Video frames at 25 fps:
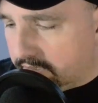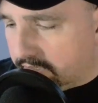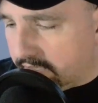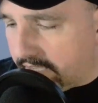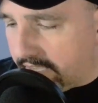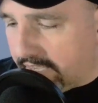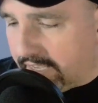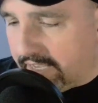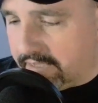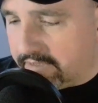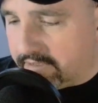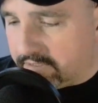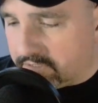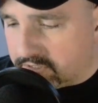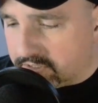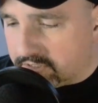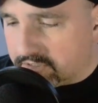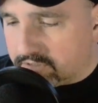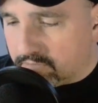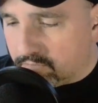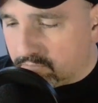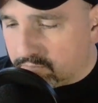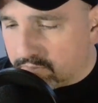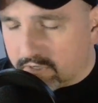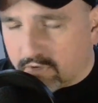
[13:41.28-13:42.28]
and it's
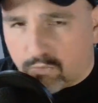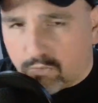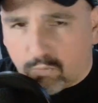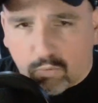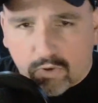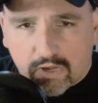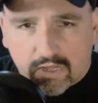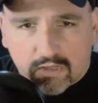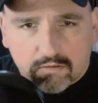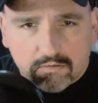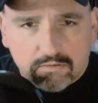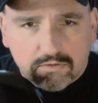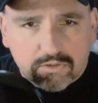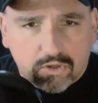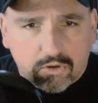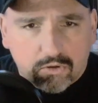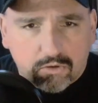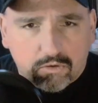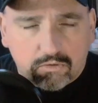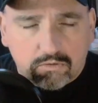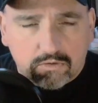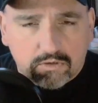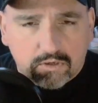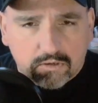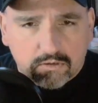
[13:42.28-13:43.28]
just a real well
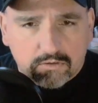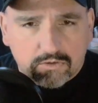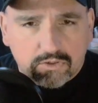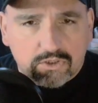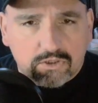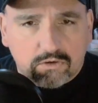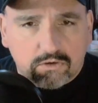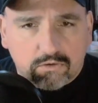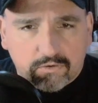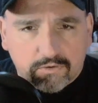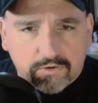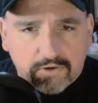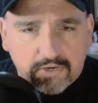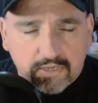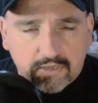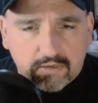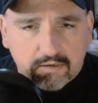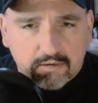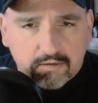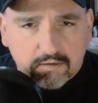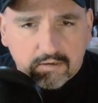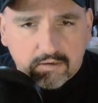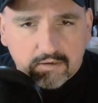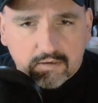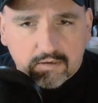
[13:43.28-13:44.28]
told story.
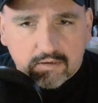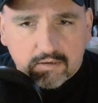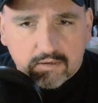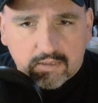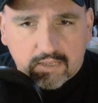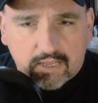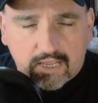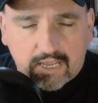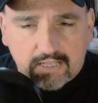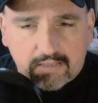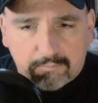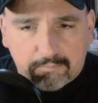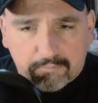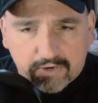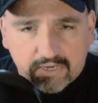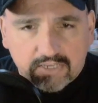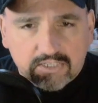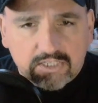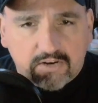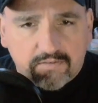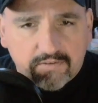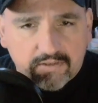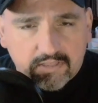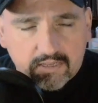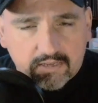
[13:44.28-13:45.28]
And it brings
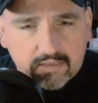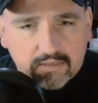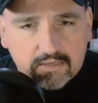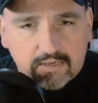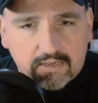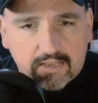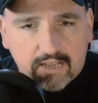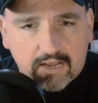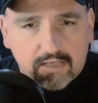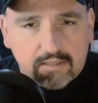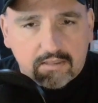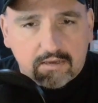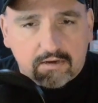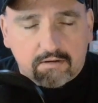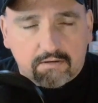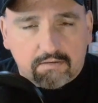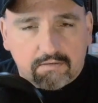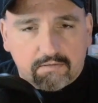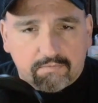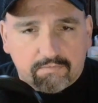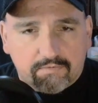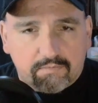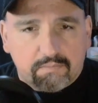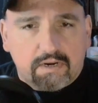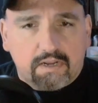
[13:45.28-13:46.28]
everything
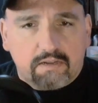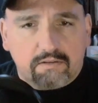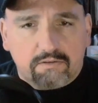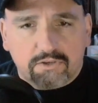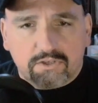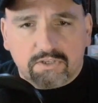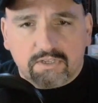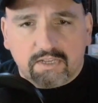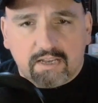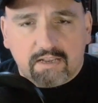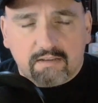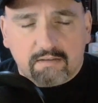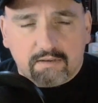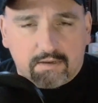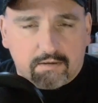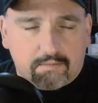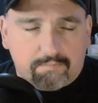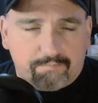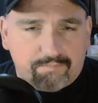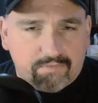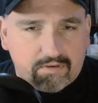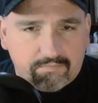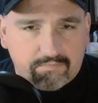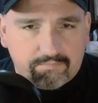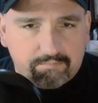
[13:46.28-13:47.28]
together. From what I understand, you
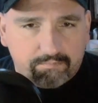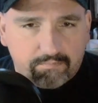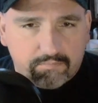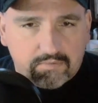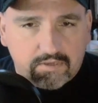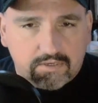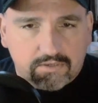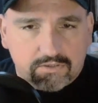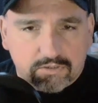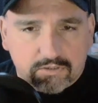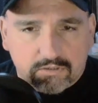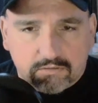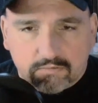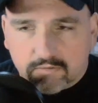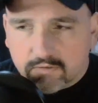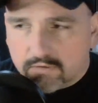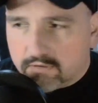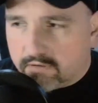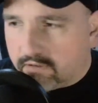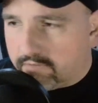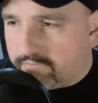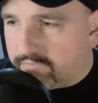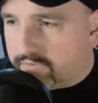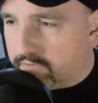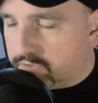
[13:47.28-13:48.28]
know, if
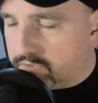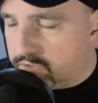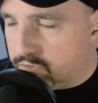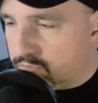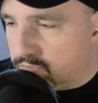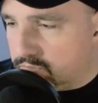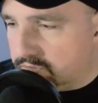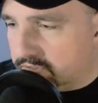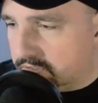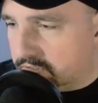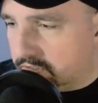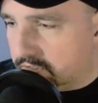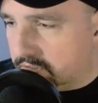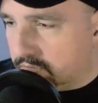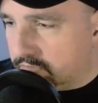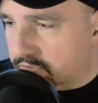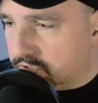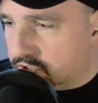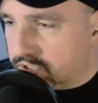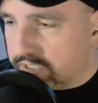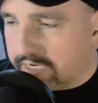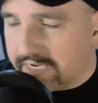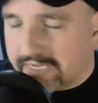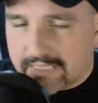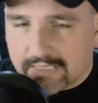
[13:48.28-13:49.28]
if those who know The
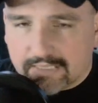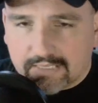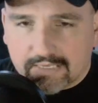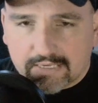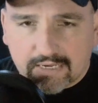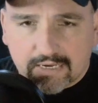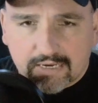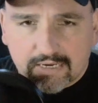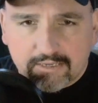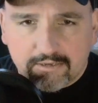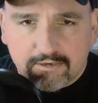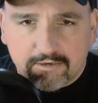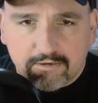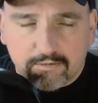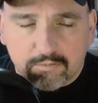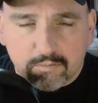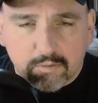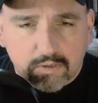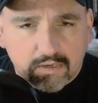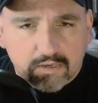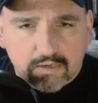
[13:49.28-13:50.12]
Shining like I do,